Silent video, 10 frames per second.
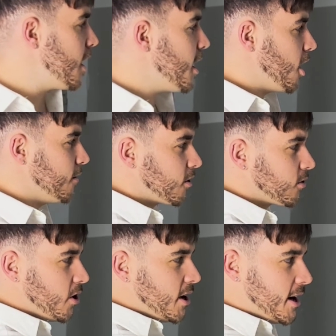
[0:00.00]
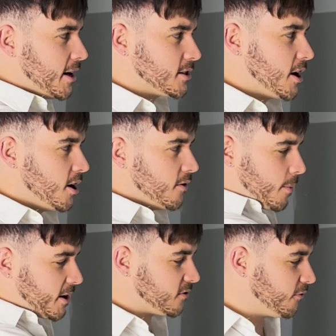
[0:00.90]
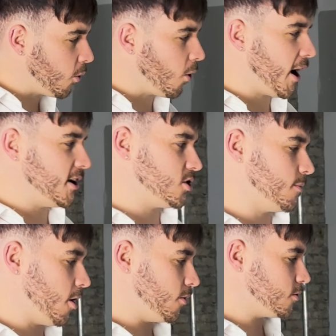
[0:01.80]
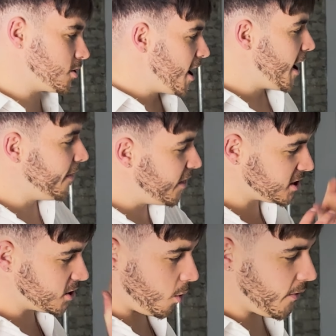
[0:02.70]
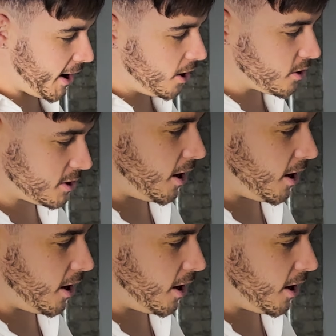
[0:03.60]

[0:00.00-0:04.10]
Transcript: and over 3 years, you've amassed 4 HMOs. And this is what that looks